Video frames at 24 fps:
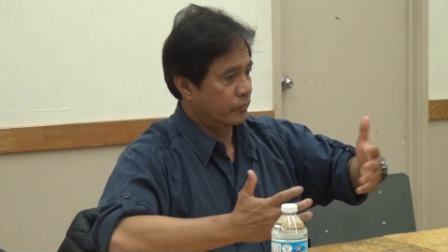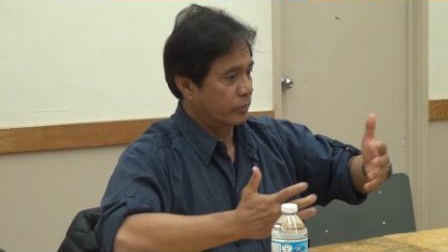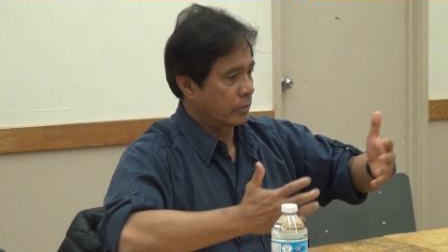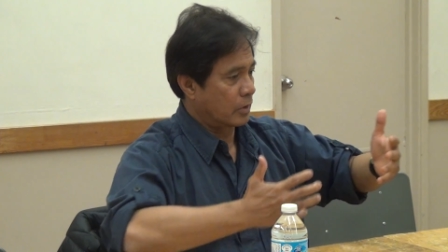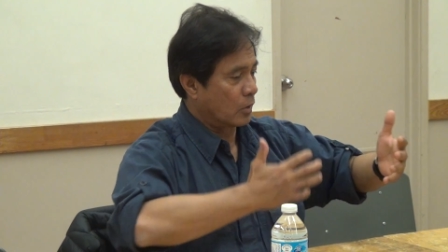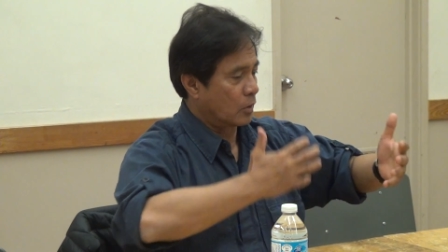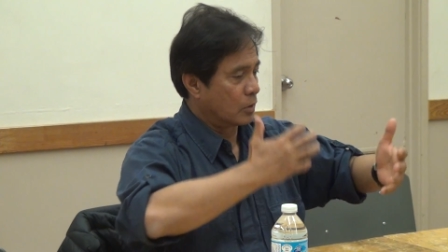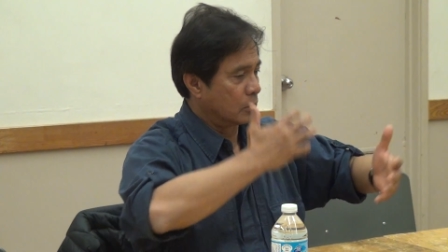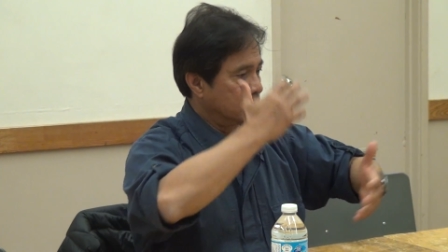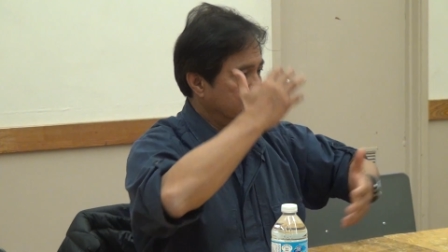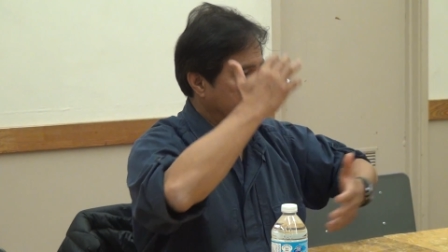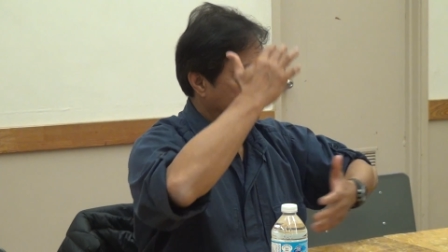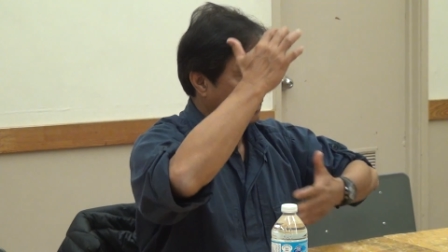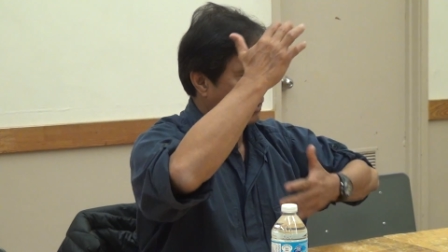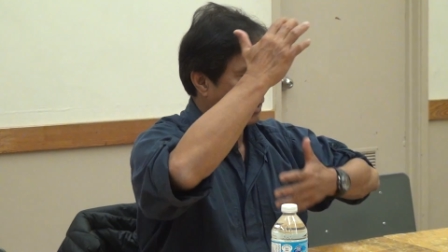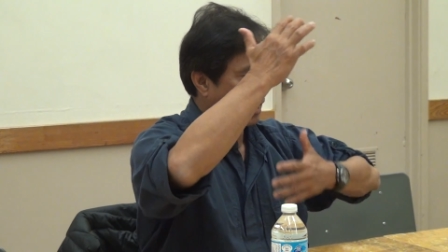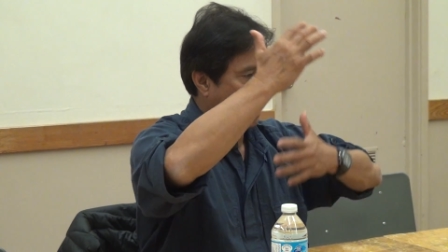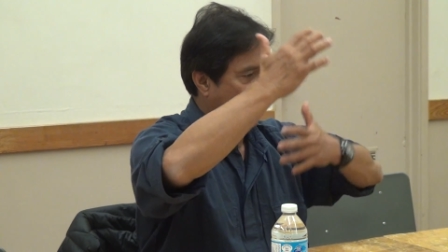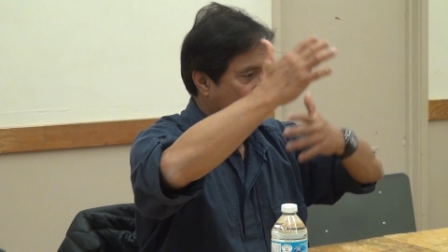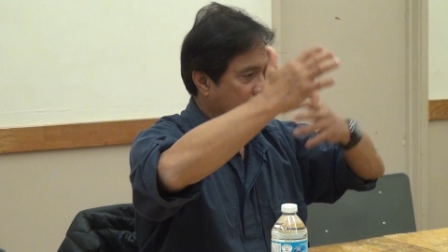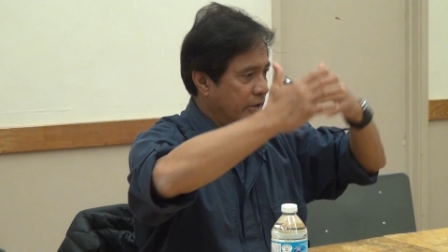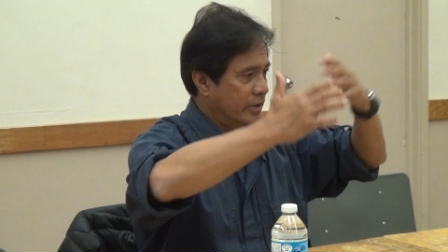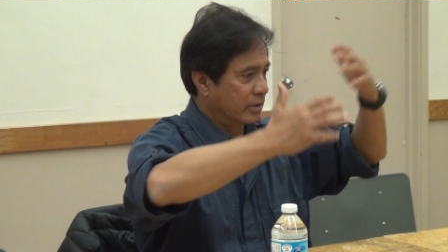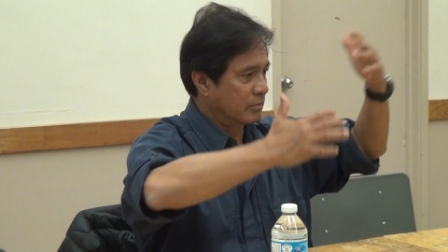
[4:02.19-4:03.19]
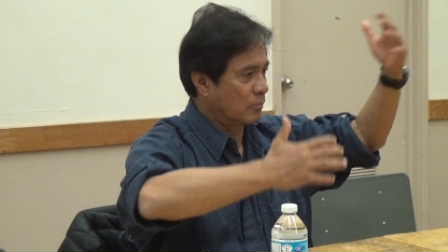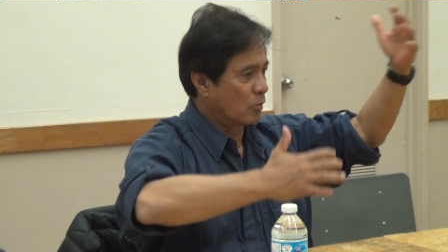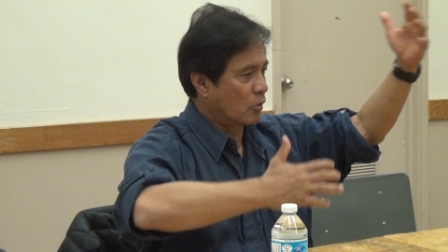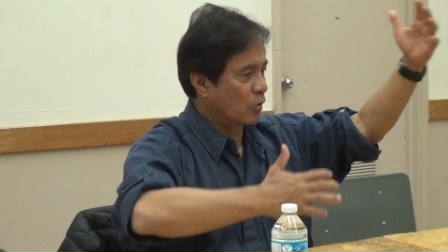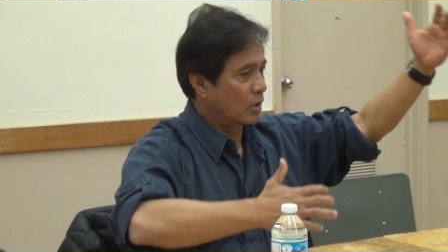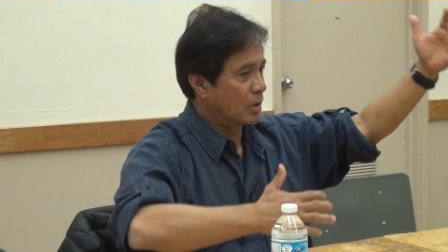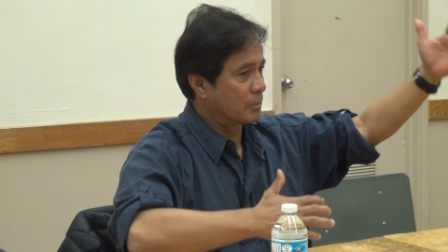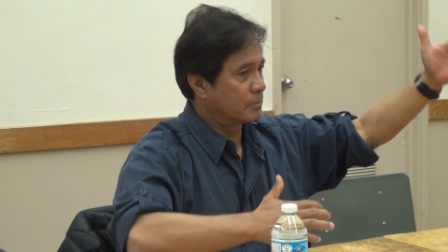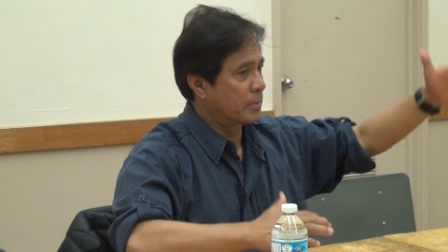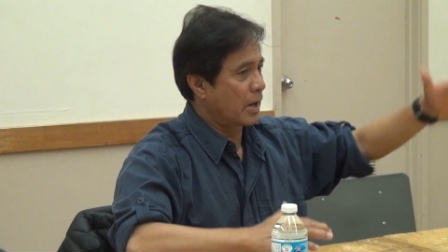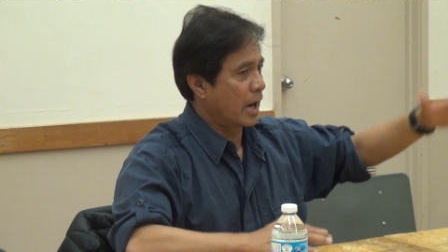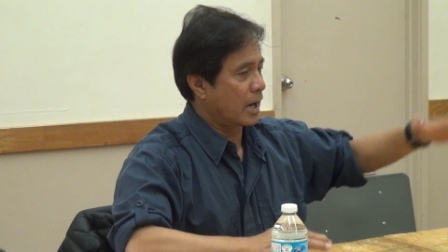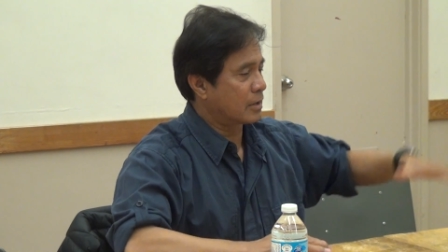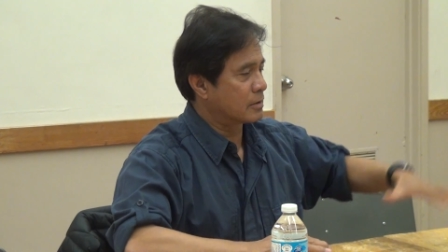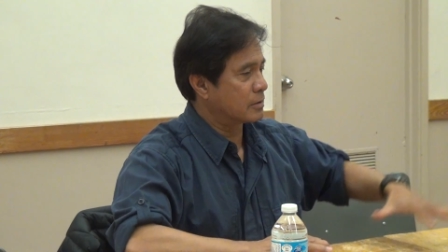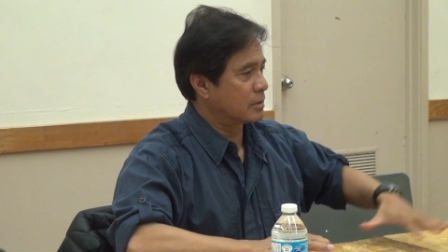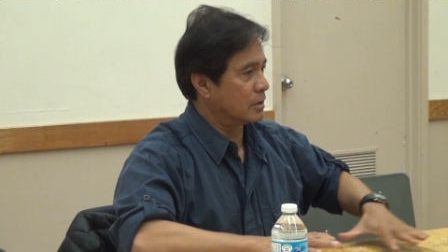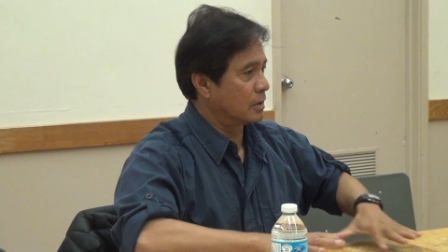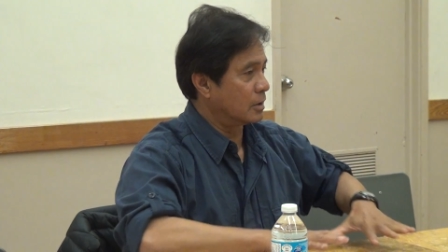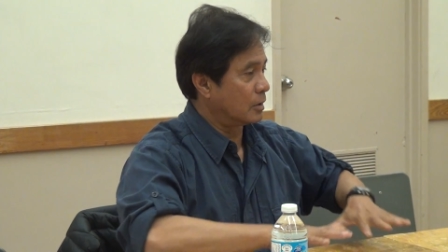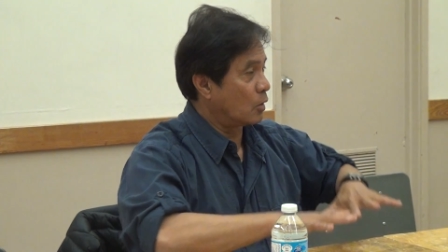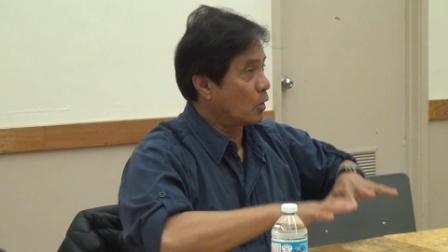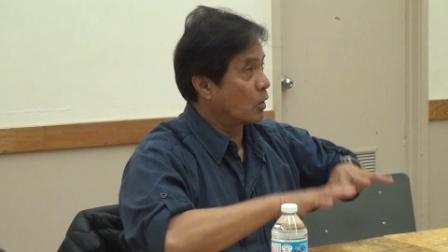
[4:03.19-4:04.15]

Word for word: for our own uh, higher moral background,